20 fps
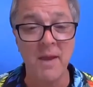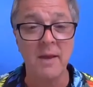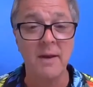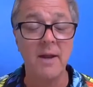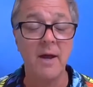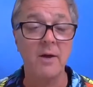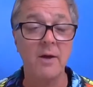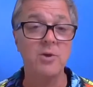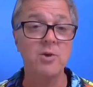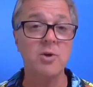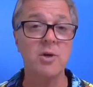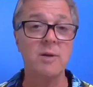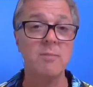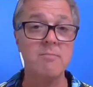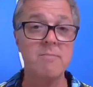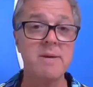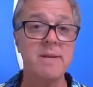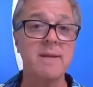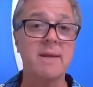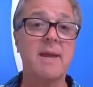Now, you can
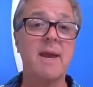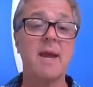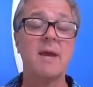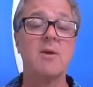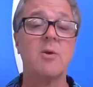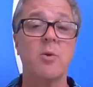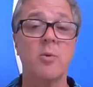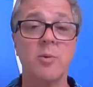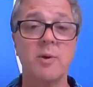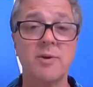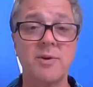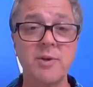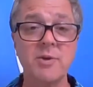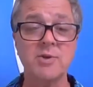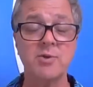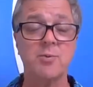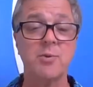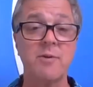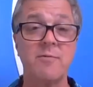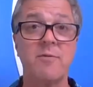mitigate or
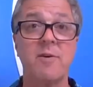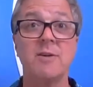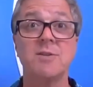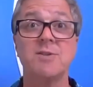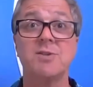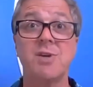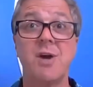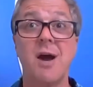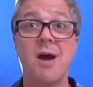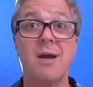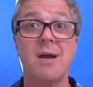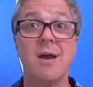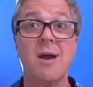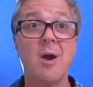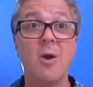reduce refund shock